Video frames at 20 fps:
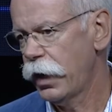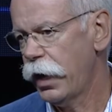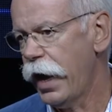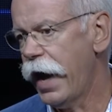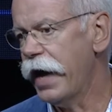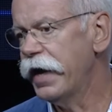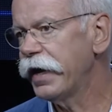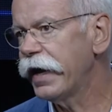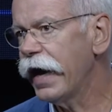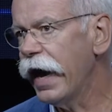
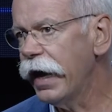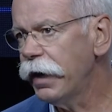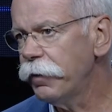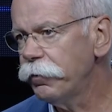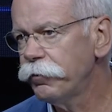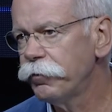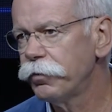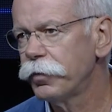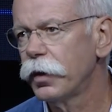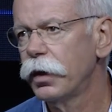And again,
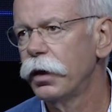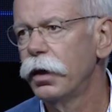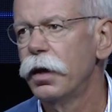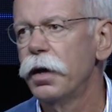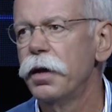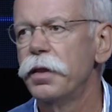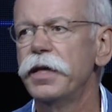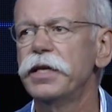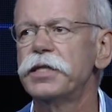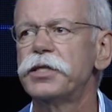
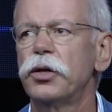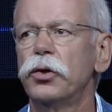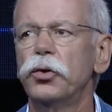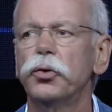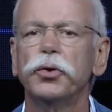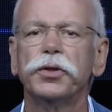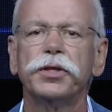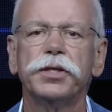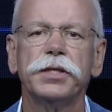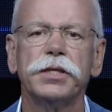these
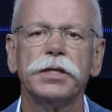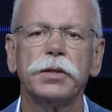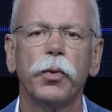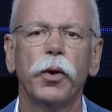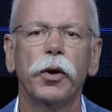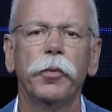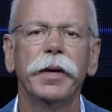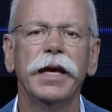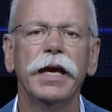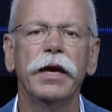solutions
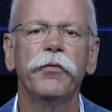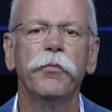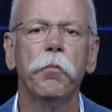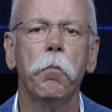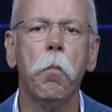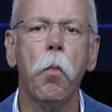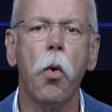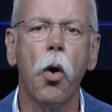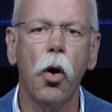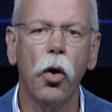will be
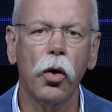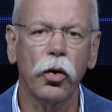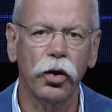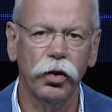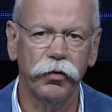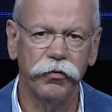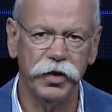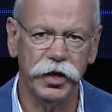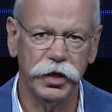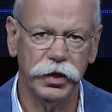even more
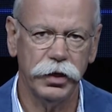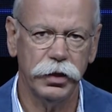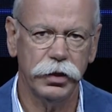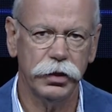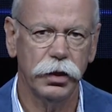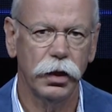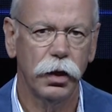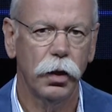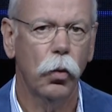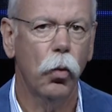convenient
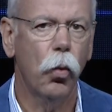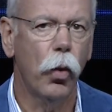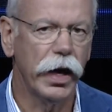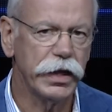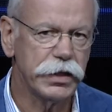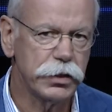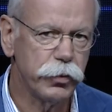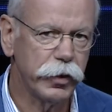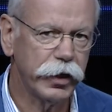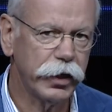
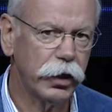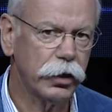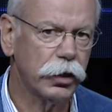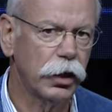once we get